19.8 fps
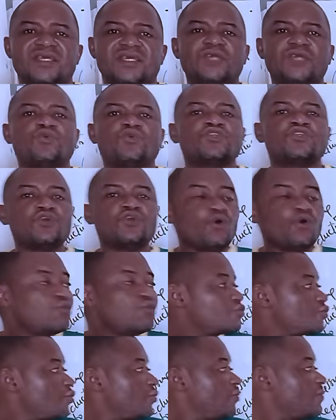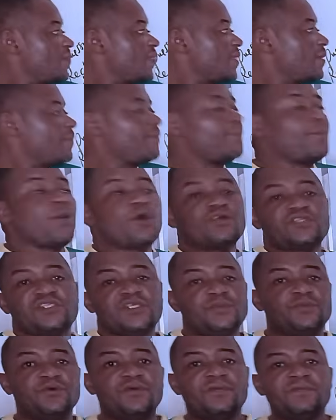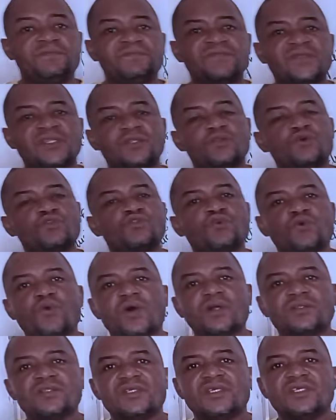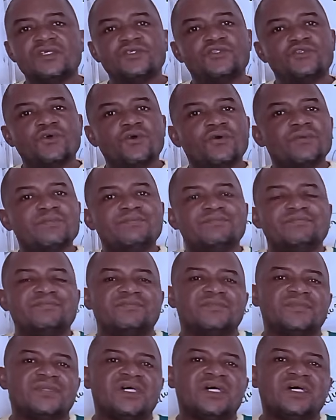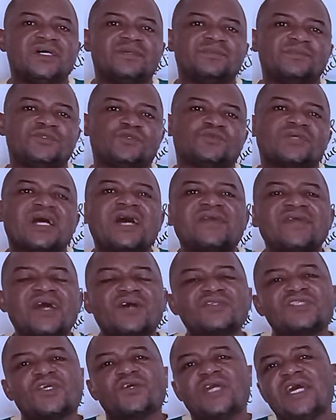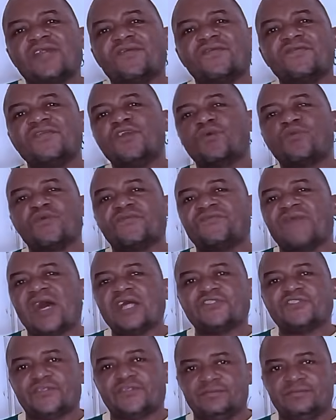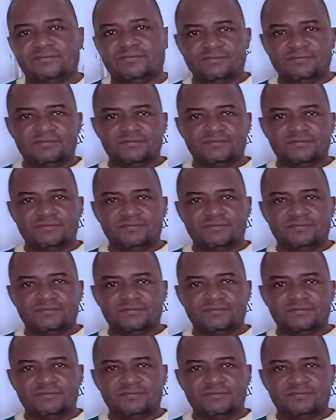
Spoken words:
it was also possible to do what? To carry out a kind of liquefaction